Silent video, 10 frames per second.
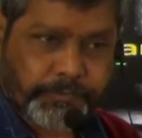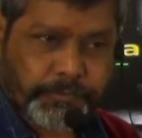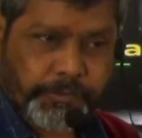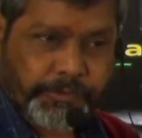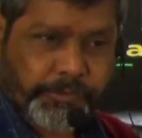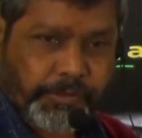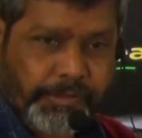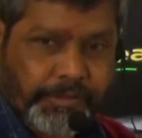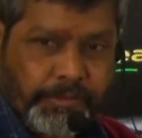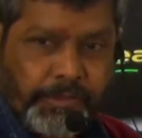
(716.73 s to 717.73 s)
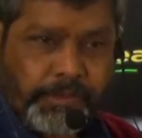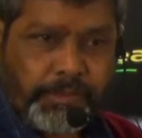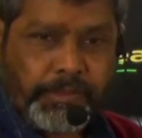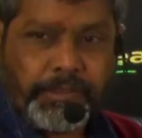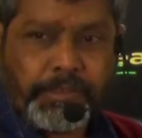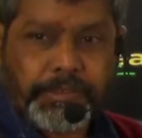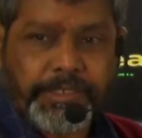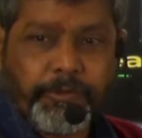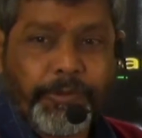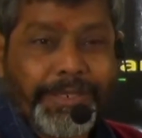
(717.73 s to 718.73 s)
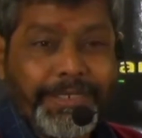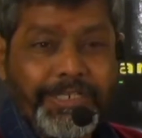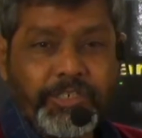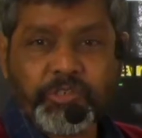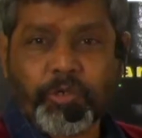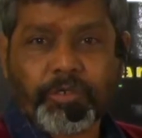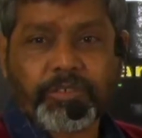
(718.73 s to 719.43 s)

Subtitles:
what do you call give any sort